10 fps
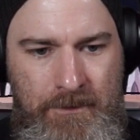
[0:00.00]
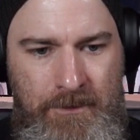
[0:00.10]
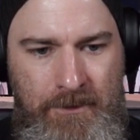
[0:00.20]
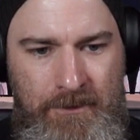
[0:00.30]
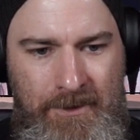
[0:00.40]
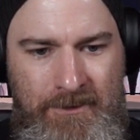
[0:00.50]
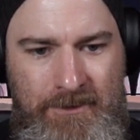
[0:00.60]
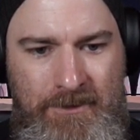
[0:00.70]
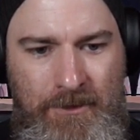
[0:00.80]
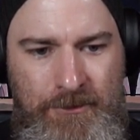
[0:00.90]

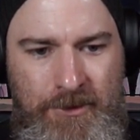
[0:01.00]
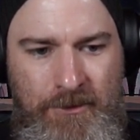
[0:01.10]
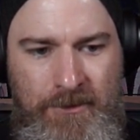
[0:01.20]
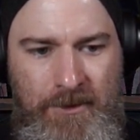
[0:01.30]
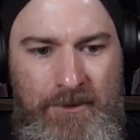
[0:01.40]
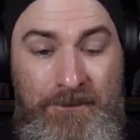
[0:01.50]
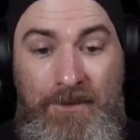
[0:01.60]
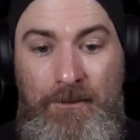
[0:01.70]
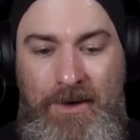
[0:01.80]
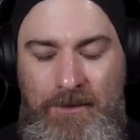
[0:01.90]
It's no joke, though.
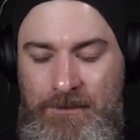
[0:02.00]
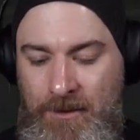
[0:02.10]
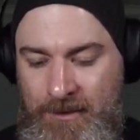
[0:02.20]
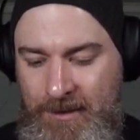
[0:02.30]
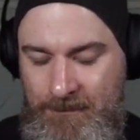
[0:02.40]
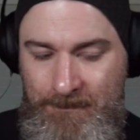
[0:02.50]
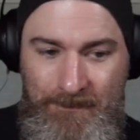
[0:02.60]
Wow. Okay.